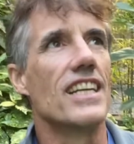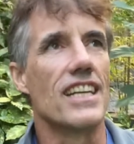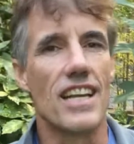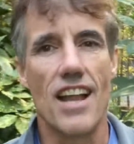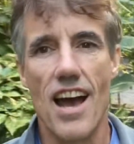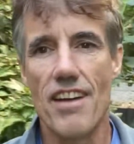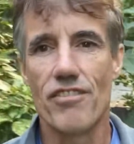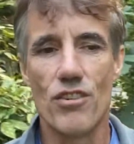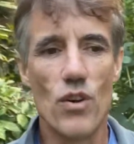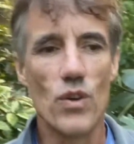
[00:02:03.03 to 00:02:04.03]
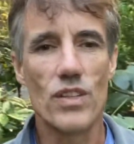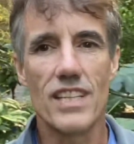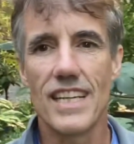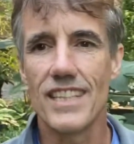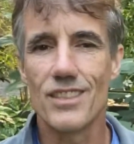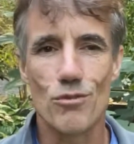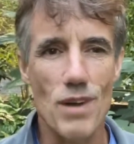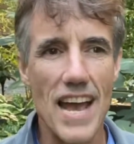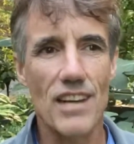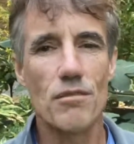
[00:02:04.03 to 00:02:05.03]
in life and all things
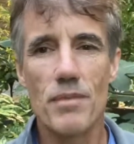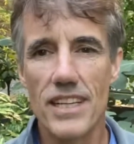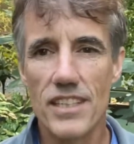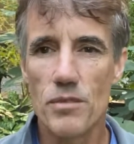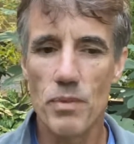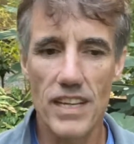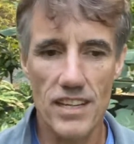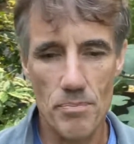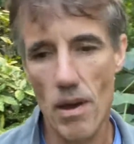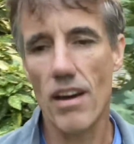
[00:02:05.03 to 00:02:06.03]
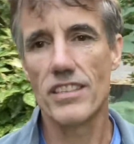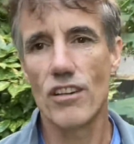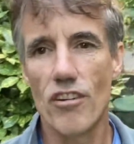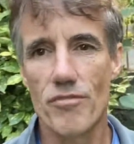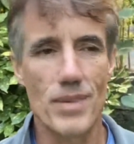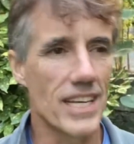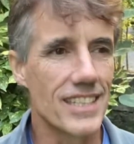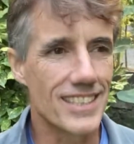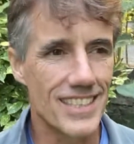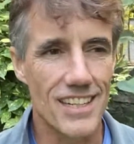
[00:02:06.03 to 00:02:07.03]
around me as being a part of me
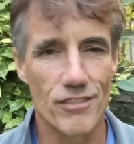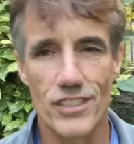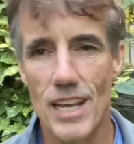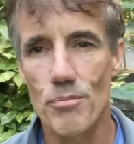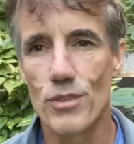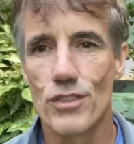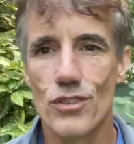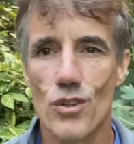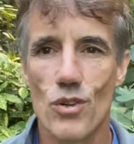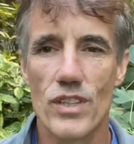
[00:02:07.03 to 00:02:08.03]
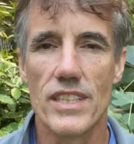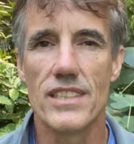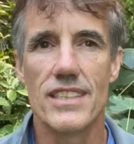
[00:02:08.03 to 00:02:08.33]
instead of separate stories.